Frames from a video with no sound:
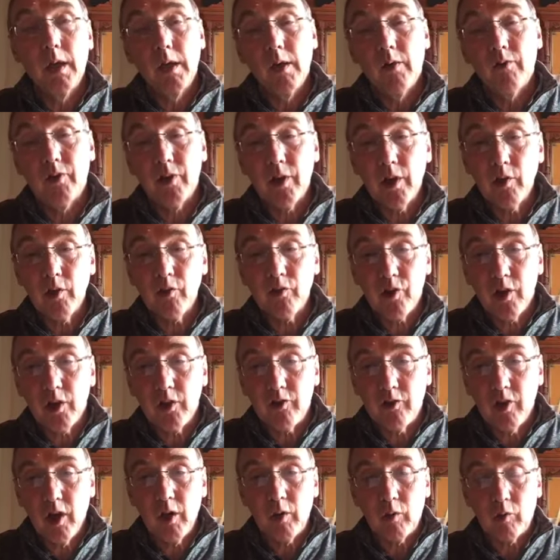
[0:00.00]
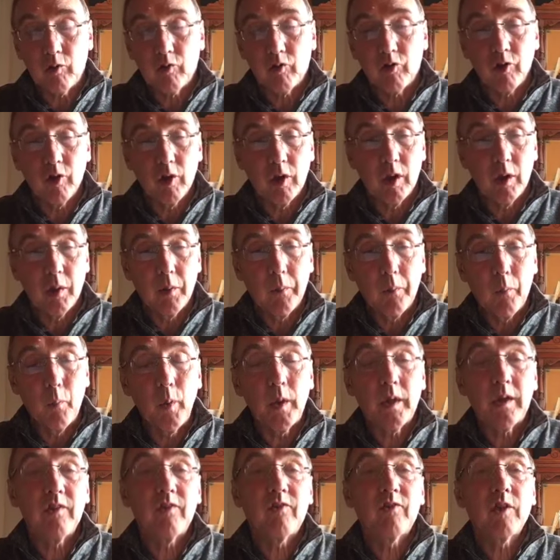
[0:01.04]
For those that don't,
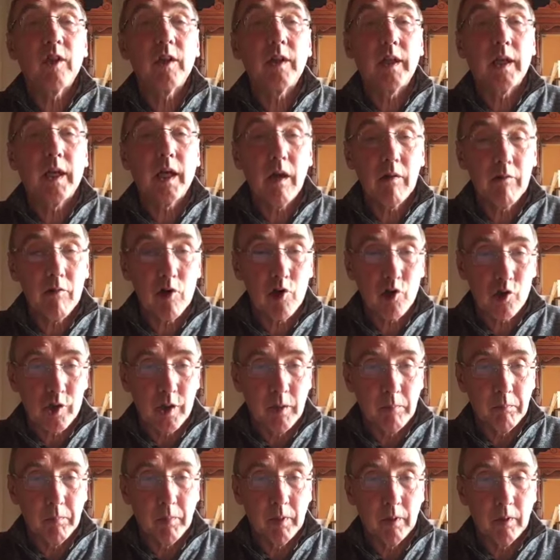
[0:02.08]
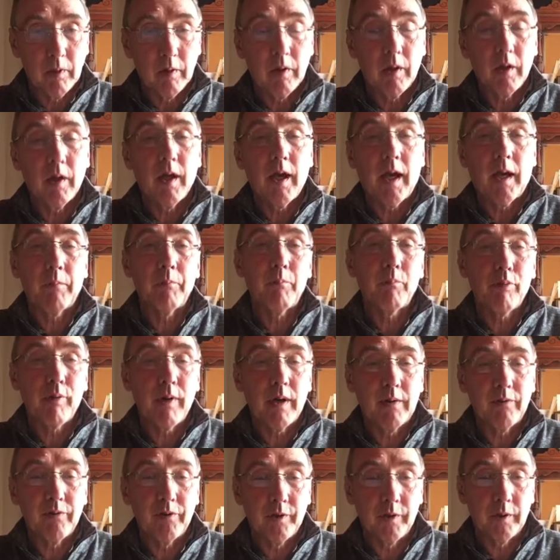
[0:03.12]
we can still encourage them and
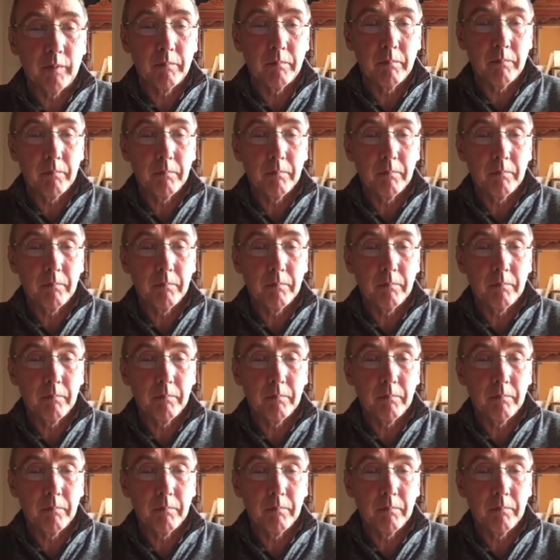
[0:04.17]
pray for them.